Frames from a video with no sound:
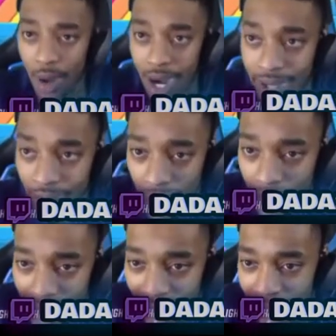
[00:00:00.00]
do you get all
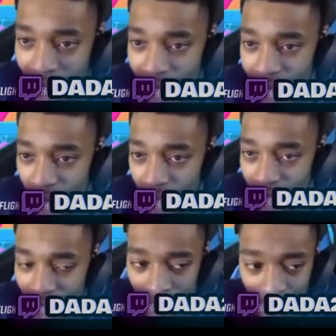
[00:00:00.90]
these? How did they get all
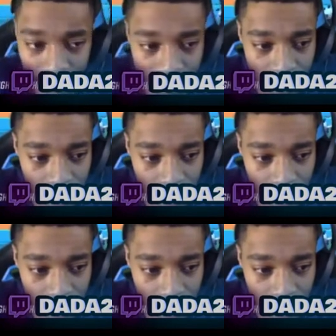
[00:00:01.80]
these outfits?